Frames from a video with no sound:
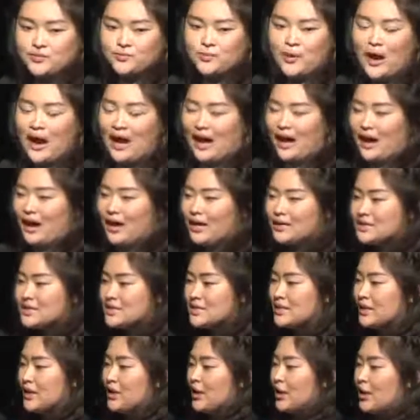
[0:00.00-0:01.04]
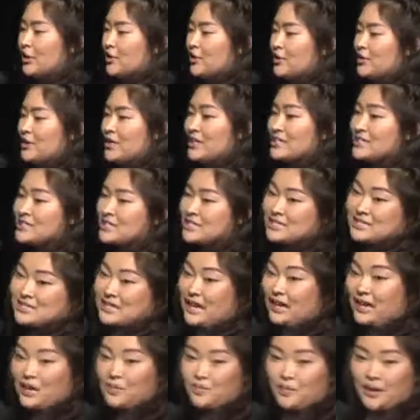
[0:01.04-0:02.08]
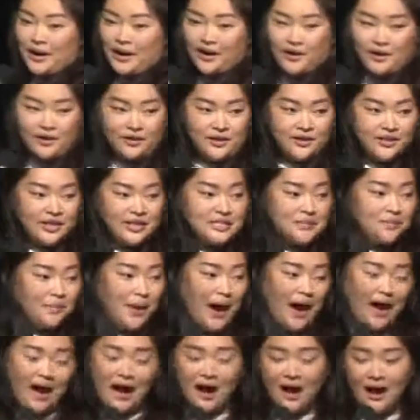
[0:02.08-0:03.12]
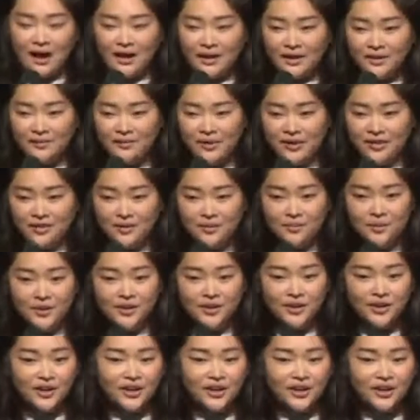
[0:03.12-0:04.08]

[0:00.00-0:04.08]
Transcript: ruts, you need to celebrate. You need to party with them, Bake